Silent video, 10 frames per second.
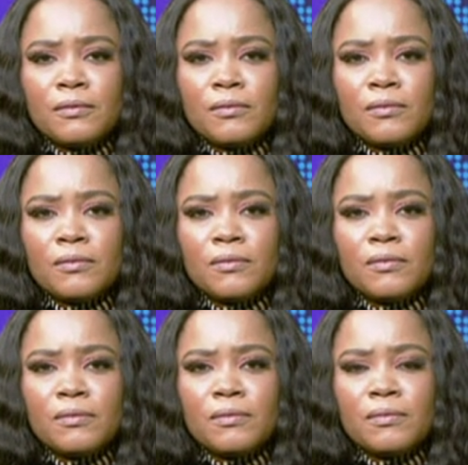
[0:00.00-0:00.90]

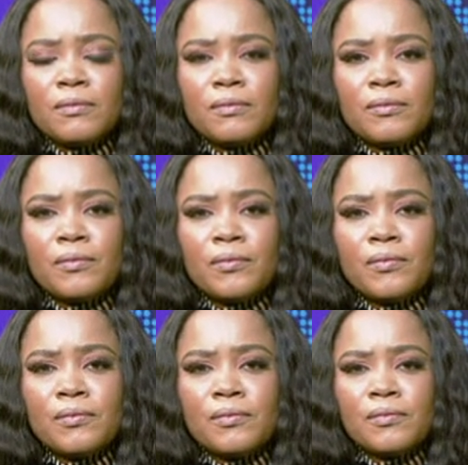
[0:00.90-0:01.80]

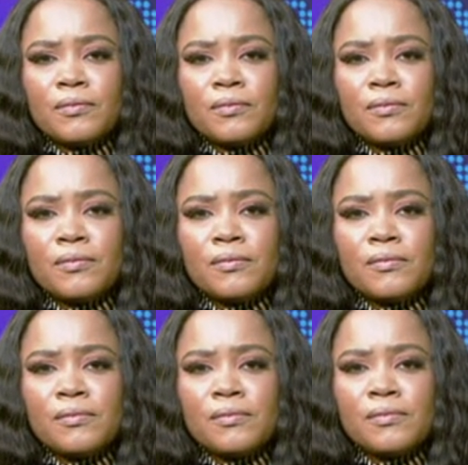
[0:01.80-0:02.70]

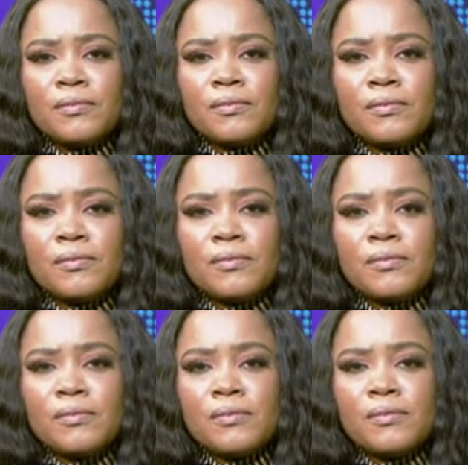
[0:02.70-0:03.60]

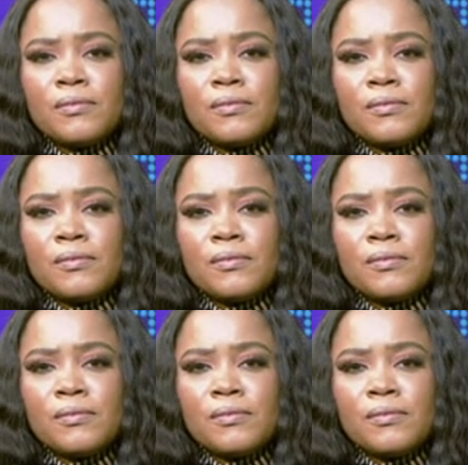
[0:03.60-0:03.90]
The person shown says nothing.